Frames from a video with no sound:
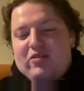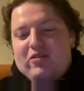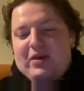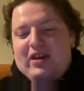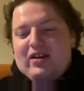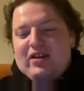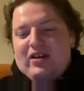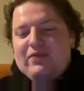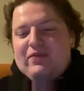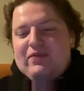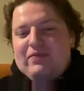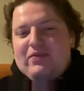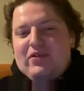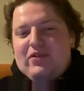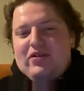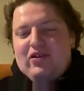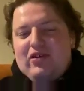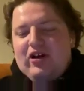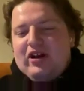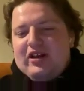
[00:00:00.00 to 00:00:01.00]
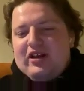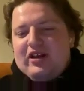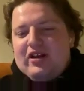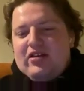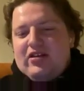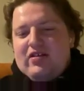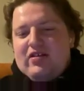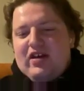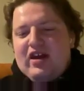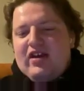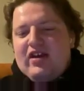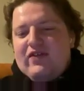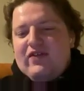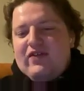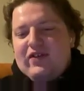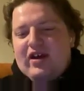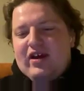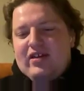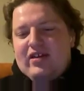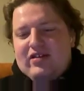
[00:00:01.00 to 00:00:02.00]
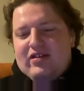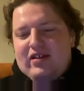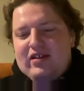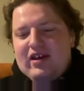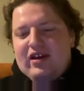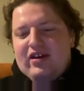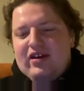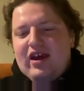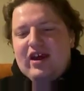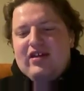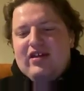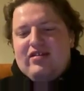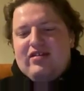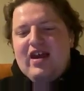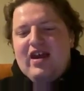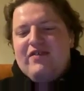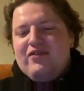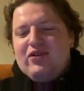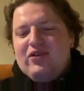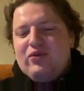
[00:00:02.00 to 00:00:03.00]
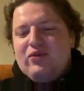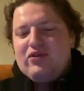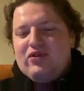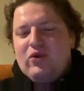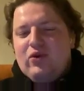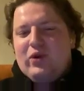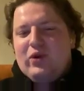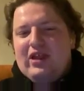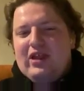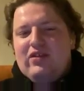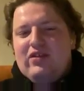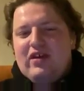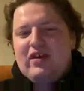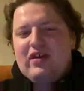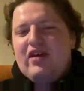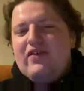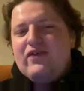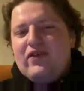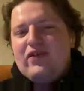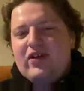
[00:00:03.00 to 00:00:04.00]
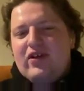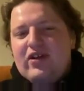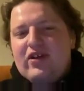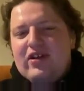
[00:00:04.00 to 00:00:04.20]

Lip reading: speaking of solid and safe, at 7 was Will Safe.